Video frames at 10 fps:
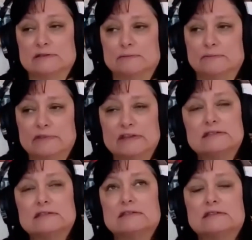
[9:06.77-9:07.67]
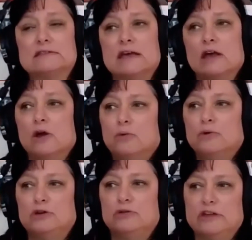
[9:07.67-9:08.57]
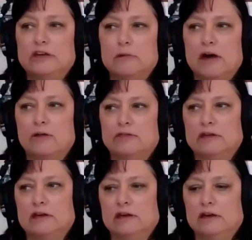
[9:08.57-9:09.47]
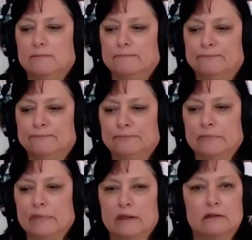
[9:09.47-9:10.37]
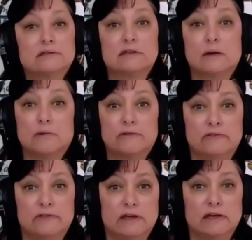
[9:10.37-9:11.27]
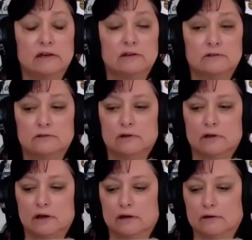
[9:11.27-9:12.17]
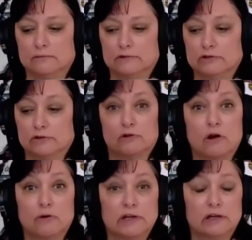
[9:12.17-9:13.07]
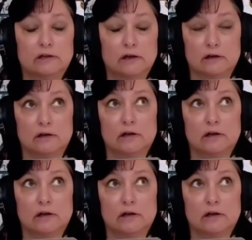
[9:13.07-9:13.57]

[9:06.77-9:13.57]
this is, when you think about some of the draconian